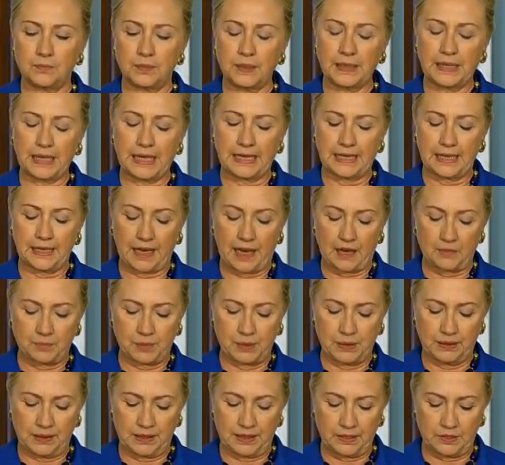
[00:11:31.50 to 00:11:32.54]
beginning a
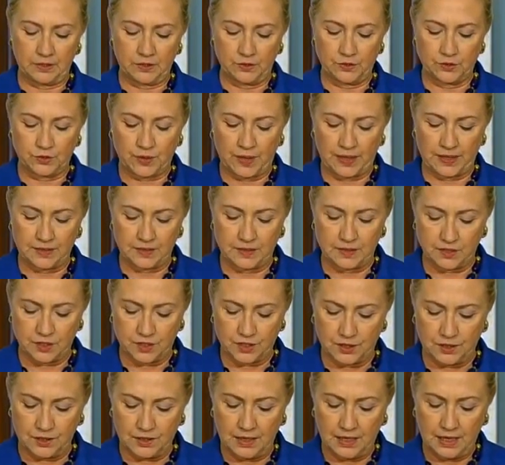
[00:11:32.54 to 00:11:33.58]
political
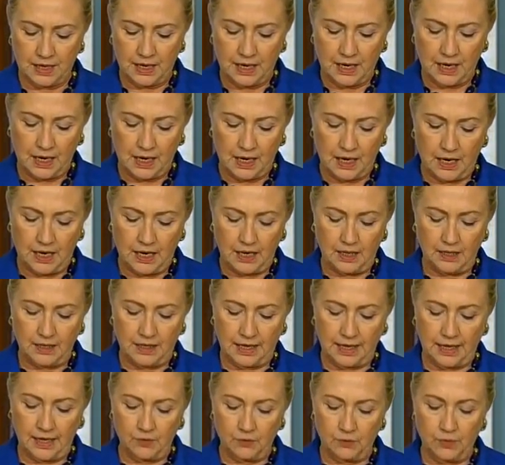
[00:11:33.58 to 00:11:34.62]
transition.
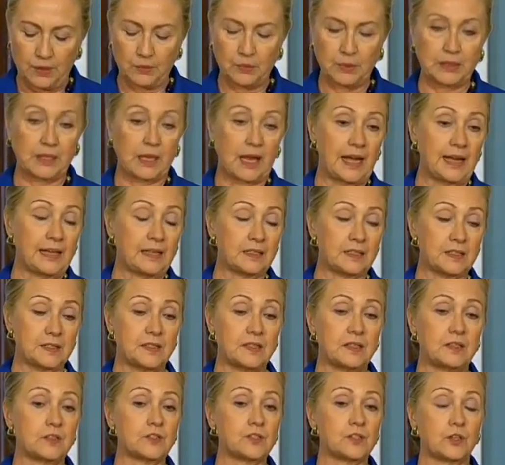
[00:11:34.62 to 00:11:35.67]
And we would like to
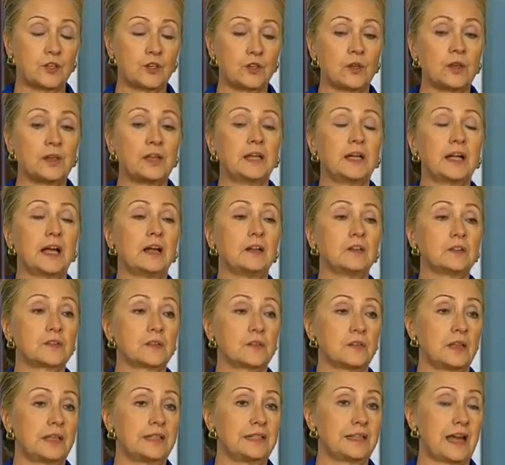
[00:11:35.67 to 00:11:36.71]
see the Security
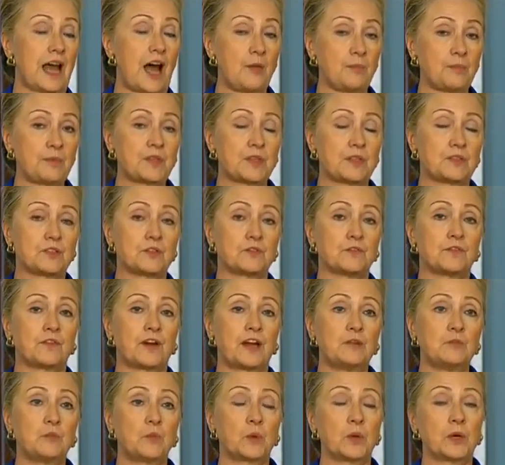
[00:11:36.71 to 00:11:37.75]
Council adopt such a
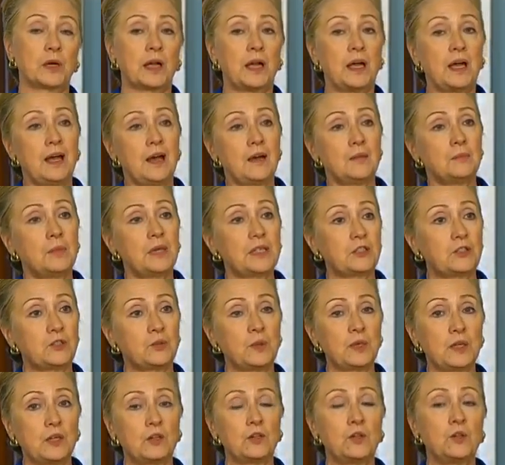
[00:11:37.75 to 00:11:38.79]
framework, but
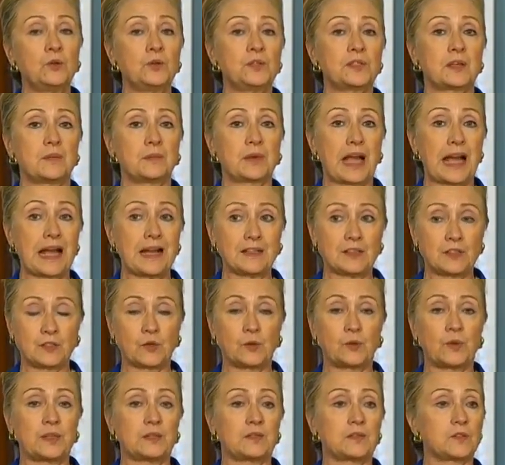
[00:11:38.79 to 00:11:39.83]
to include some
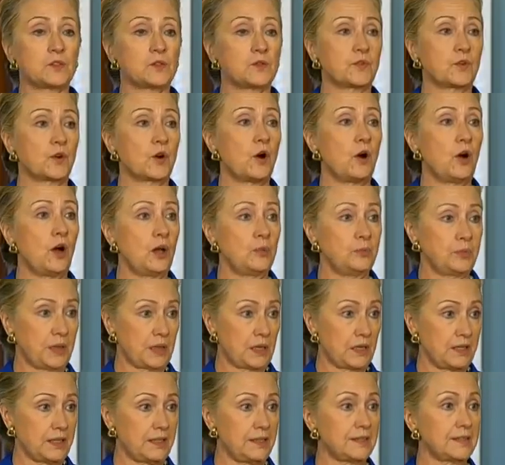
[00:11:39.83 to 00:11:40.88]
consequences for all
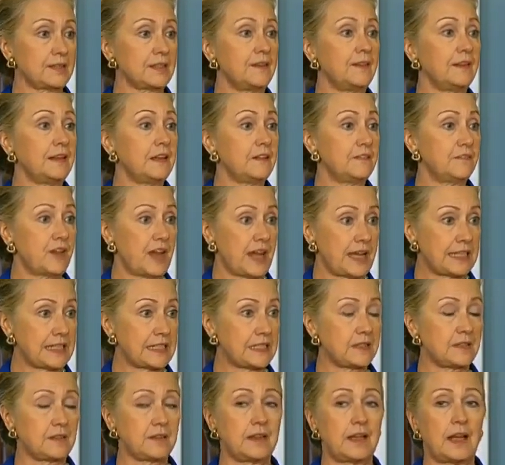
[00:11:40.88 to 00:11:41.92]
parties in the
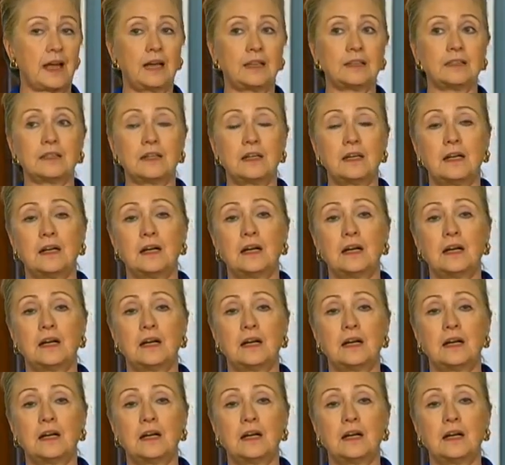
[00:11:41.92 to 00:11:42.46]
event that